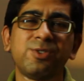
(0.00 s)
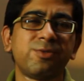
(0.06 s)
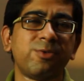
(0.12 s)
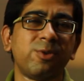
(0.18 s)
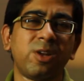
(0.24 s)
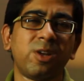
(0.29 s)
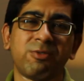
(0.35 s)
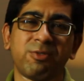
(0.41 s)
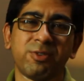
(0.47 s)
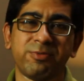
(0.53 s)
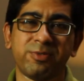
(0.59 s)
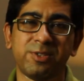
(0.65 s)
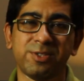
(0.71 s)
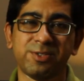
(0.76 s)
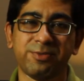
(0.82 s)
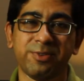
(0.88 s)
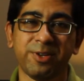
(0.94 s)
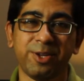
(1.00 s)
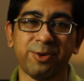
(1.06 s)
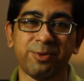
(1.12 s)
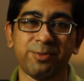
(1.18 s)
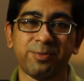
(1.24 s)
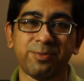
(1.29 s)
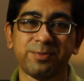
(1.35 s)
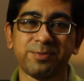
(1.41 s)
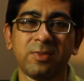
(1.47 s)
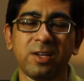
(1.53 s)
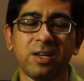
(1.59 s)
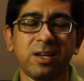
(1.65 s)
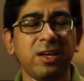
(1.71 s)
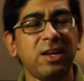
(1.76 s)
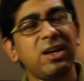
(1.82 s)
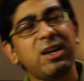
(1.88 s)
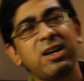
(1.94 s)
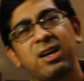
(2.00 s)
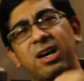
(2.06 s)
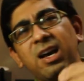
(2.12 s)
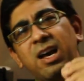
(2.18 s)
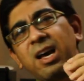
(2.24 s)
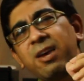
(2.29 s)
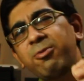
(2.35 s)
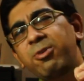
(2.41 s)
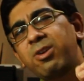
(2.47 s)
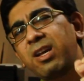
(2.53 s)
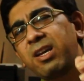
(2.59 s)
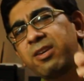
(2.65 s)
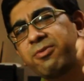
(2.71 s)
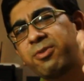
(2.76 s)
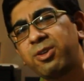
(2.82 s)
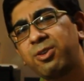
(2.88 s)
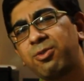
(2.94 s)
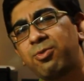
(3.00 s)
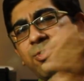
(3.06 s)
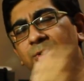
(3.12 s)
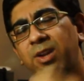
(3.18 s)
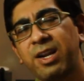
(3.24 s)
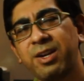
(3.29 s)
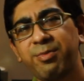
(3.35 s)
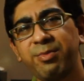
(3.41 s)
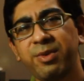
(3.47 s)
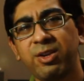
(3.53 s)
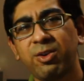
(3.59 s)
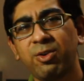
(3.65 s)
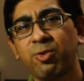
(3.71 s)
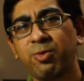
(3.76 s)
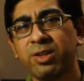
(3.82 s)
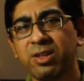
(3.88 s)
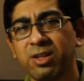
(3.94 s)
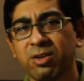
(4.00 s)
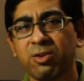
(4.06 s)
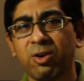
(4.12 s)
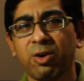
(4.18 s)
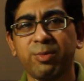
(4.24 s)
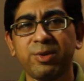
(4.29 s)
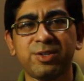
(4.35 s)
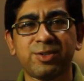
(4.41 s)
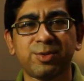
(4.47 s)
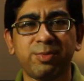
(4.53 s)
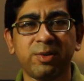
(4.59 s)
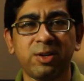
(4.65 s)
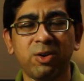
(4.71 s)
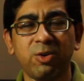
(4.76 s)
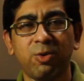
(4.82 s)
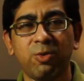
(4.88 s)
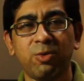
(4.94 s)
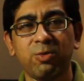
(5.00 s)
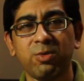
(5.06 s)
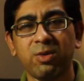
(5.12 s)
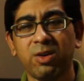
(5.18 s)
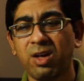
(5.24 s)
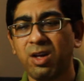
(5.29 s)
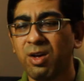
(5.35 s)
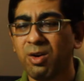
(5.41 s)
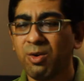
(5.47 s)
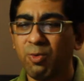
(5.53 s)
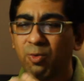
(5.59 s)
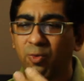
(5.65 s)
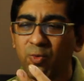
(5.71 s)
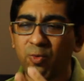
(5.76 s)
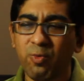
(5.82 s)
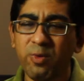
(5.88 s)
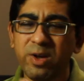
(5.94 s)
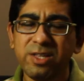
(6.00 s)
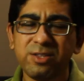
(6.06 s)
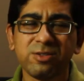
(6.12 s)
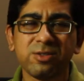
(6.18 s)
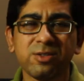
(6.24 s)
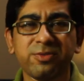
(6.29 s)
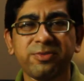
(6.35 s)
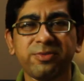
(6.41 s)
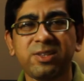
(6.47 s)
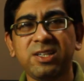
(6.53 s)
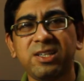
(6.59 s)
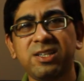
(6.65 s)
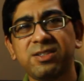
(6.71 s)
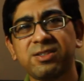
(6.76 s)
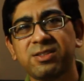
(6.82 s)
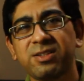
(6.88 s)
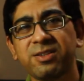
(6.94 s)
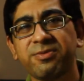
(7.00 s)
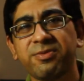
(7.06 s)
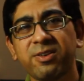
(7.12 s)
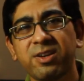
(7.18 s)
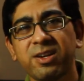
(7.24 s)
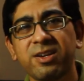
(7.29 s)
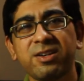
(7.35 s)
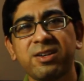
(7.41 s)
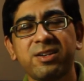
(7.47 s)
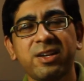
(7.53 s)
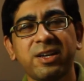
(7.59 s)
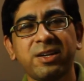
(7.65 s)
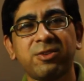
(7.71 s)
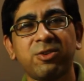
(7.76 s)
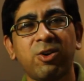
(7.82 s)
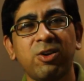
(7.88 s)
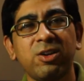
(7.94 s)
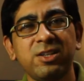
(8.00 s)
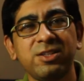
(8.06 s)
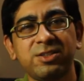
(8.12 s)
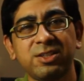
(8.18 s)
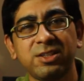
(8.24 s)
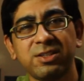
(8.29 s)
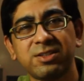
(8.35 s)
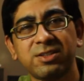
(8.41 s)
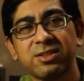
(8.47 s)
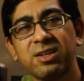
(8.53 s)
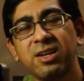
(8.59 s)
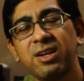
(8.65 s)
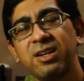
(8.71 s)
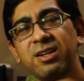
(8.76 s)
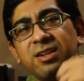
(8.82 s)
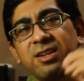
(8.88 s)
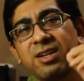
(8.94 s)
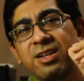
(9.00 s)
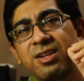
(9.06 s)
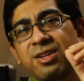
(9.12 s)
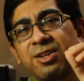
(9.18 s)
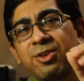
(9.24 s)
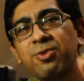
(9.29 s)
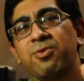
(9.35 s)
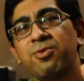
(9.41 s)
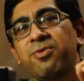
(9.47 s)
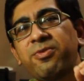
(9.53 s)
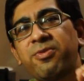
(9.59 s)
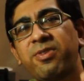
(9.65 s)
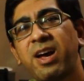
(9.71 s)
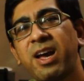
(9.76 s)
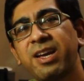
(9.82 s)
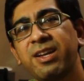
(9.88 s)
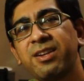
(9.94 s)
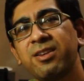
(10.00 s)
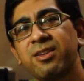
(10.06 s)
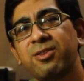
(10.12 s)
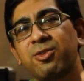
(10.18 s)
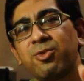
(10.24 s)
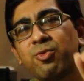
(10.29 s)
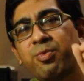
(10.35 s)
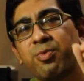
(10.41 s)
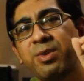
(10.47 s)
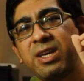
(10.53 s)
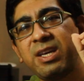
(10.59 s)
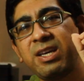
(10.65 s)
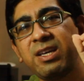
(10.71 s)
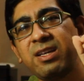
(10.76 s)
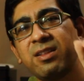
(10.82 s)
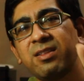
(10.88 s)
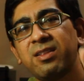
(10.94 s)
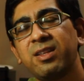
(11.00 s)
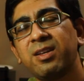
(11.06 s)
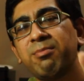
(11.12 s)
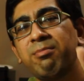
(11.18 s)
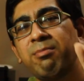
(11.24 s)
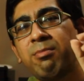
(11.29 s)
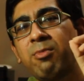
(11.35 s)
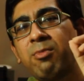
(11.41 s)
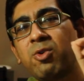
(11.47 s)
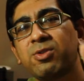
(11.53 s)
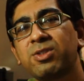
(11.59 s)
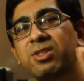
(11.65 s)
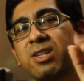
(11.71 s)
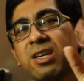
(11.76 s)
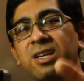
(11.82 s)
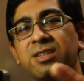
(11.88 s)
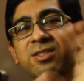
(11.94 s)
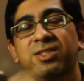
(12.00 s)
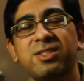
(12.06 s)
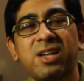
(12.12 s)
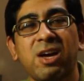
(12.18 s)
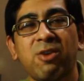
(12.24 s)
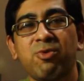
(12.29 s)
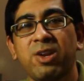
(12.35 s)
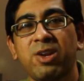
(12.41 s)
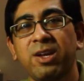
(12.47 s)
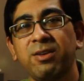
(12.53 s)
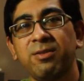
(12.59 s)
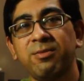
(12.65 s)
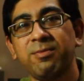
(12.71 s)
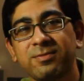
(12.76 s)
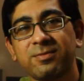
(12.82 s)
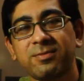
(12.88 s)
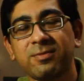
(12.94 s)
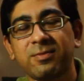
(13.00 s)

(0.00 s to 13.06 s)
useful out of this video. I would like for you to let me know in the comments below which of these different technologies did you find to be the most astounding.